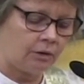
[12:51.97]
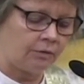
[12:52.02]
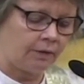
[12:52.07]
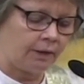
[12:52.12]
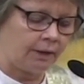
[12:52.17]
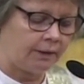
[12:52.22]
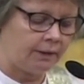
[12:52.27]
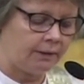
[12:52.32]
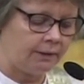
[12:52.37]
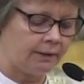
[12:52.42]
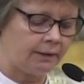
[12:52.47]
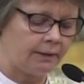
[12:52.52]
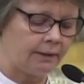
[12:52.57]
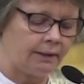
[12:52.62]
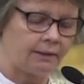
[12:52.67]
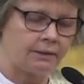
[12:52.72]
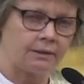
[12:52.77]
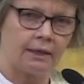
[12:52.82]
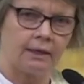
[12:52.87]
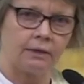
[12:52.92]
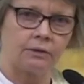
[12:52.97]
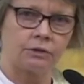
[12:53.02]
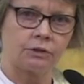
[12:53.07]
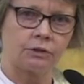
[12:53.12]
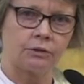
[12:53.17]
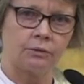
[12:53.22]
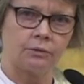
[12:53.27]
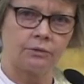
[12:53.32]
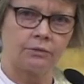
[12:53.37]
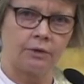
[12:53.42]
of our inner and
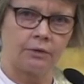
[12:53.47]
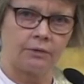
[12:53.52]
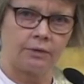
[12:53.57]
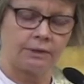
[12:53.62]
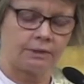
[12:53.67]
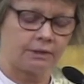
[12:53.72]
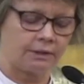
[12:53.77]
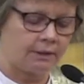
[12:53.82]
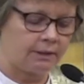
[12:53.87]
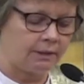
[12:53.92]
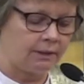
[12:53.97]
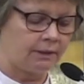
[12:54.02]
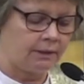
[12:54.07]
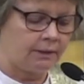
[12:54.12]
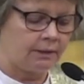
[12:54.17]
outer authority.